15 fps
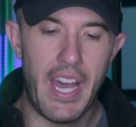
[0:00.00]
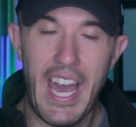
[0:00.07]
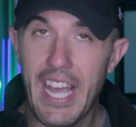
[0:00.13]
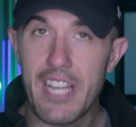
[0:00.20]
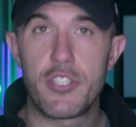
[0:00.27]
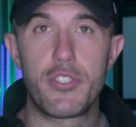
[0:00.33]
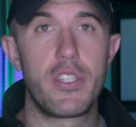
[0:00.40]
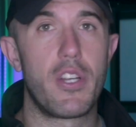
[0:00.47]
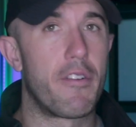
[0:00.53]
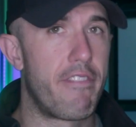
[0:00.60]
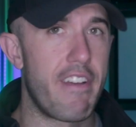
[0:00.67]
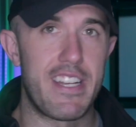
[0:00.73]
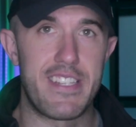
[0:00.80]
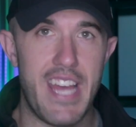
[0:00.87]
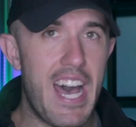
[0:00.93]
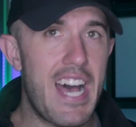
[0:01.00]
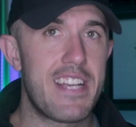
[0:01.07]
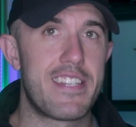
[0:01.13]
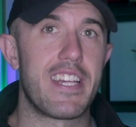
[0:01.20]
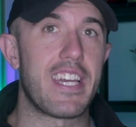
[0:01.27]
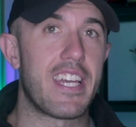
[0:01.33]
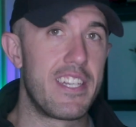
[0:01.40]
actually are
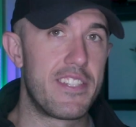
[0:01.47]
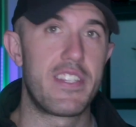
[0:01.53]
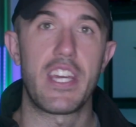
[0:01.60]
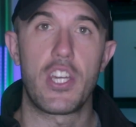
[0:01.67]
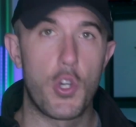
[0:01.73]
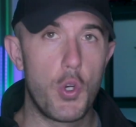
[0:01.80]
fantastic because they